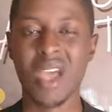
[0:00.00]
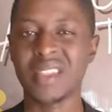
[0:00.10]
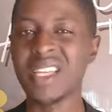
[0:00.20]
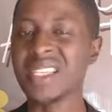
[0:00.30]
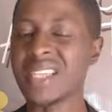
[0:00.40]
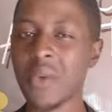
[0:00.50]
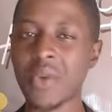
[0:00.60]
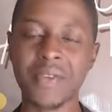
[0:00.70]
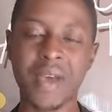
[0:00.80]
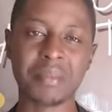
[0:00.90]
This
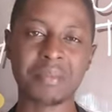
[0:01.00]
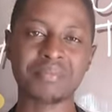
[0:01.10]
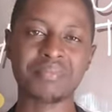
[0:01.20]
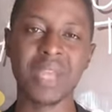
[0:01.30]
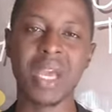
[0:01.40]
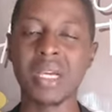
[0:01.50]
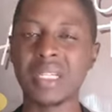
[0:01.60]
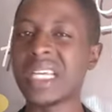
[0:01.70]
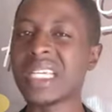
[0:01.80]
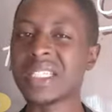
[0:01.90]
however
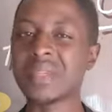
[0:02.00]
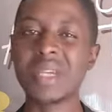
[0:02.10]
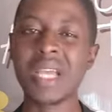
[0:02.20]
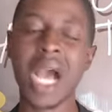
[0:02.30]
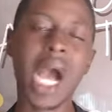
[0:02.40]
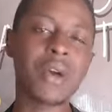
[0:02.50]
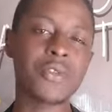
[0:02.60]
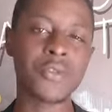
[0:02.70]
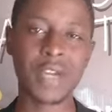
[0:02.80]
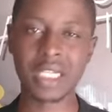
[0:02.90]
tells me how
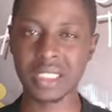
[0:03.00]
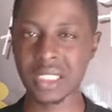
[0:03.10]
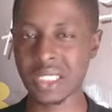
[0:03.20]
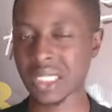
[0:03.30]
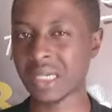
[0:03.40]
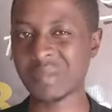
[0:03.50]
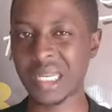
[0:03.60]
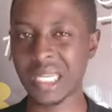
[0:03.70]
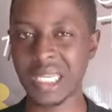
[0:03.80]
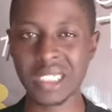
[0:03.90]
fake this
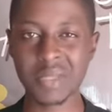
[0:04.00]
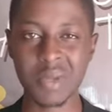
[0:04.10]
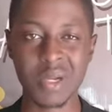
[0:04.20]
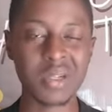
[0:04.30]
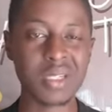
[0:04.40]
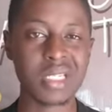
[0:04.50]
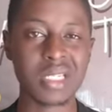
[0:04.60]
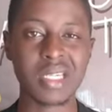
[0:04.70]
company is because